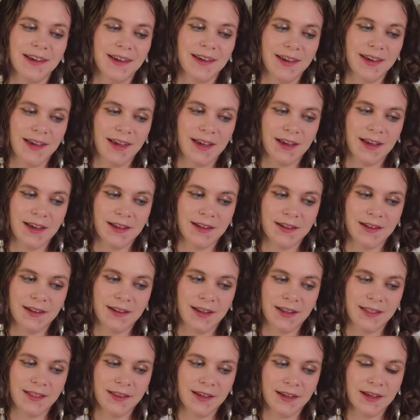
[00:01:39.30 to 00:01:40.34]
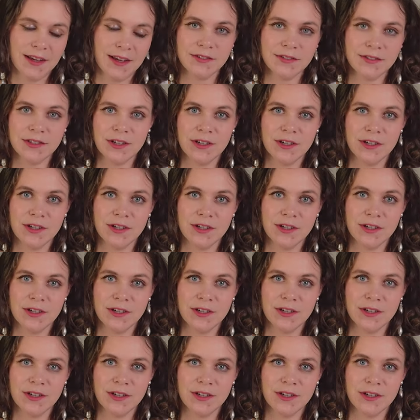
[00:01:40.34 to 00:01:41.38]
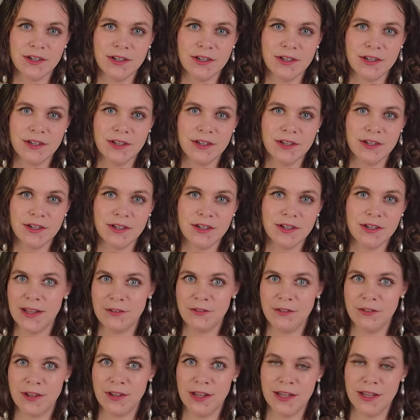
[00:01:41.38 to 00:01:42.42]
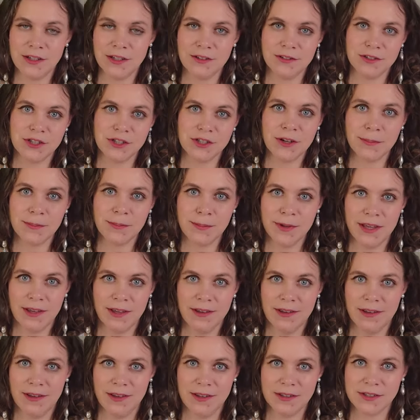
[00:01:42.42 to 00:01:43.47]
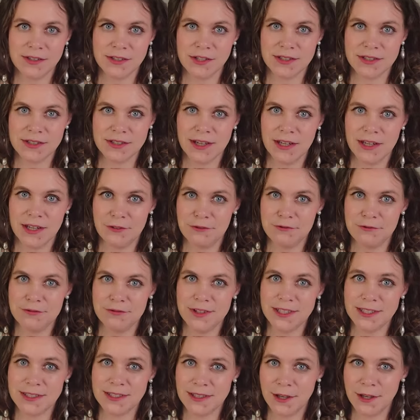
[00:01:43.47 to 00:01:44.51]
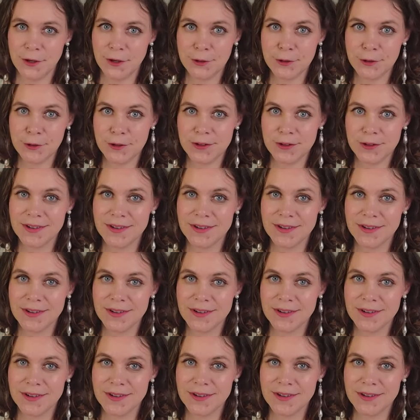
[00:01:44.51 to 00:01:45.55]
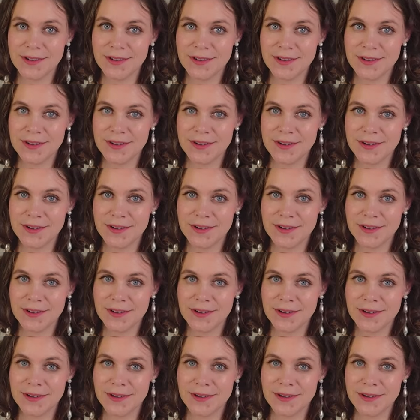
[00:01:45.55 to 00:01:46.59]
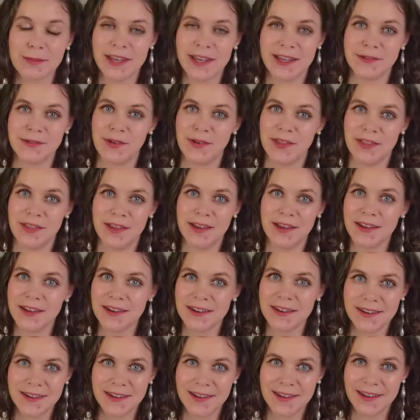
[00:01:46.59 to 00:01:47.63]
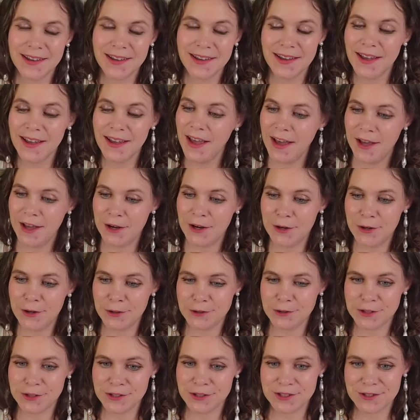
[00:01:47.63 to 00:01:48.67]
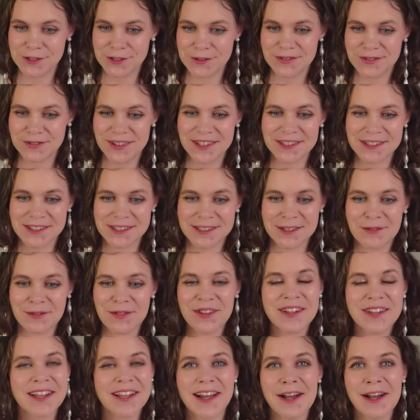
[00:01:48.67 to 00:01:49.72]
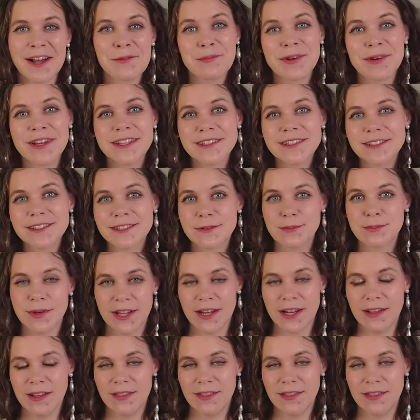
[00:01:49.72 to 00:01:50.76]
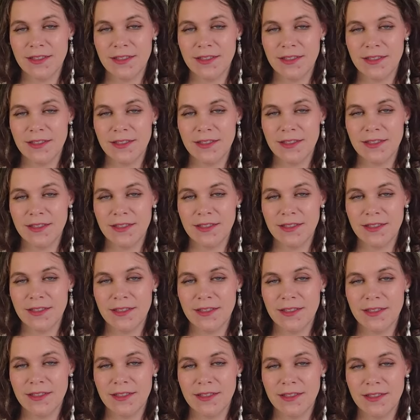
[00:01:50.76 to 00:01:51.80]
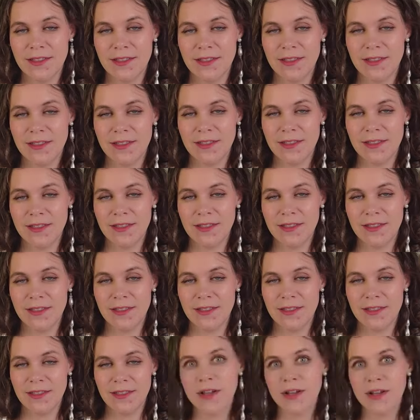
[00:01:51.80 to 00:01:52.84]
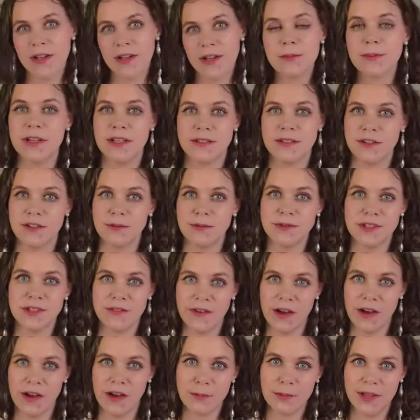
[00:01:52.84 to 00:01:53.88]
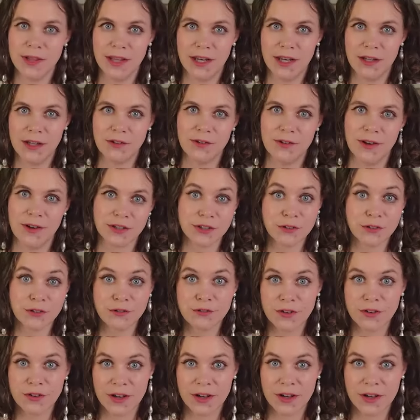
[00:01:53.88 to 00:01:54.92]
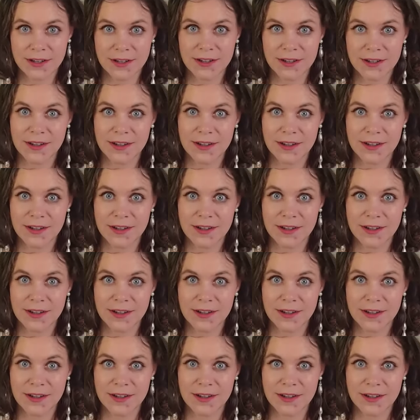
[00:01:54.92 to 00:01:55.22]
And I think I've talked about this before in general. I feel like shopping is just kind of a skill, which is so weird because we think, I don't know, it should just it's just something that happens. But I think shopping is definitely a skill that we can develop in terms of our ability to actually find